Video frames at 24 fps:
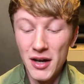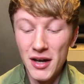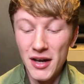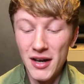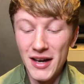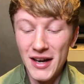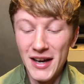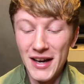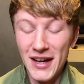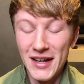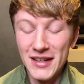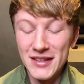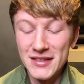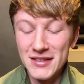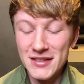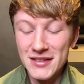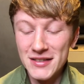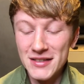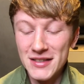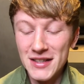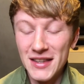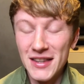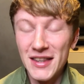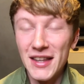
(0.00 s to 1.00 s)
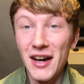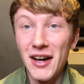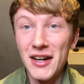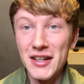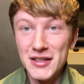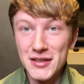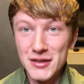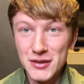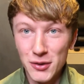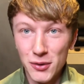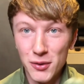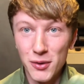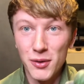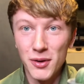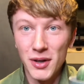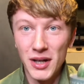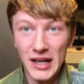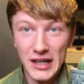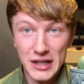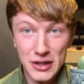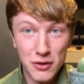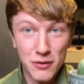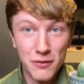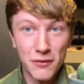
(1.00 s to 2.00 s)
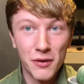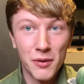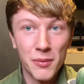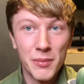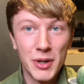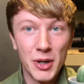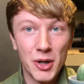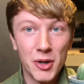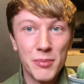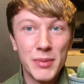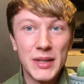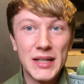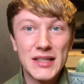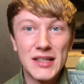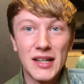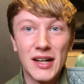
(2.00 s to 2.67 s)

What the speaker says: and I saw a Euphorbia Hobisa.